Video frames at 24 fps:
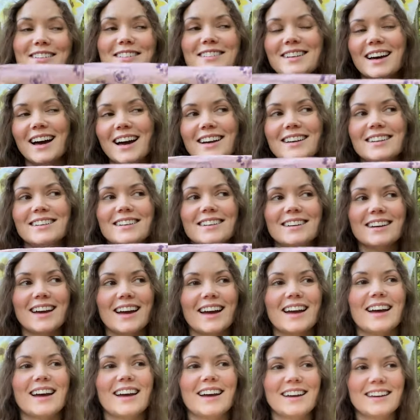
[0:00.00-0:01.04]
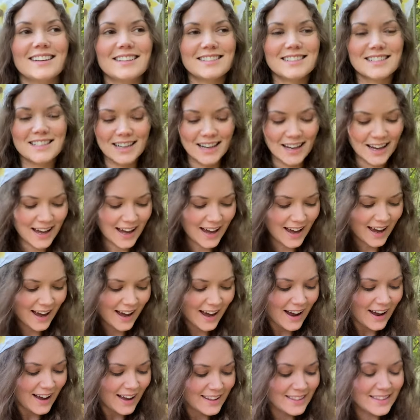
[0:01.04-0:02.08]
done, and
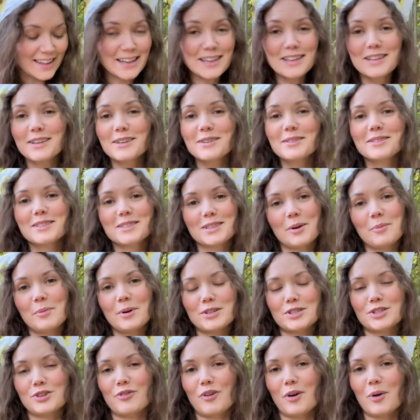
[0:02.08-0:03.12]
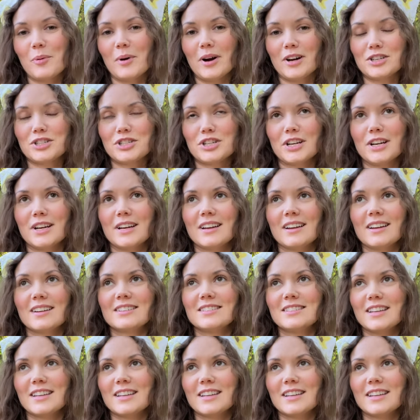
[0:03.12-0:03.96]
thank you so much for watching.